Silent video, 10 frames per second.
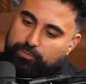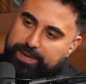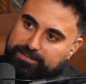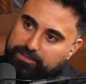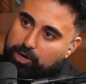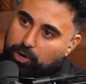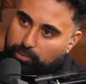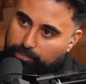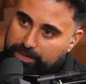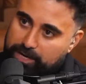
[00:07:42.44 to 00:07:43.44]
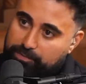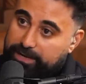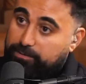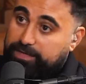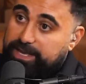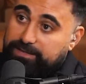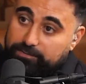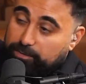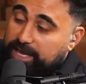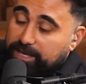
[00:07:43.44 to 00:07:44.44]
back to the home, right? We can't
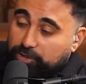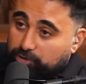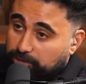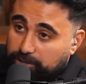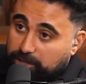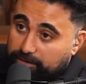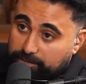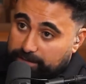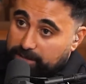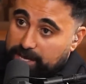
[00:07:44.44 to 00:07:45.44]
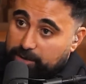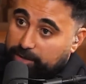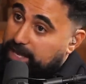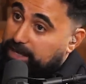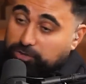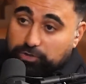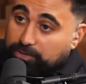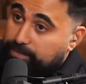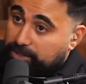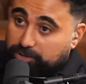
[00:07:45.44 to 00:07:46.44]
control the government. We can't control
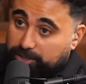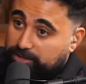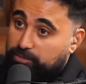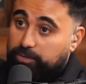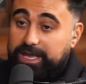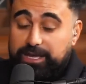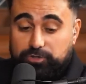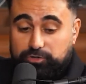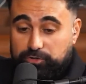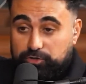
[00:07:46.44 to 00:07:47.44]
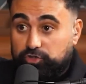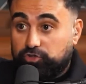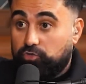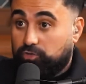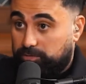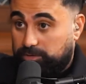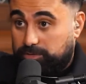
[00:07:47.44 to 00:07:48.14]
the matrix. We can't control the schools.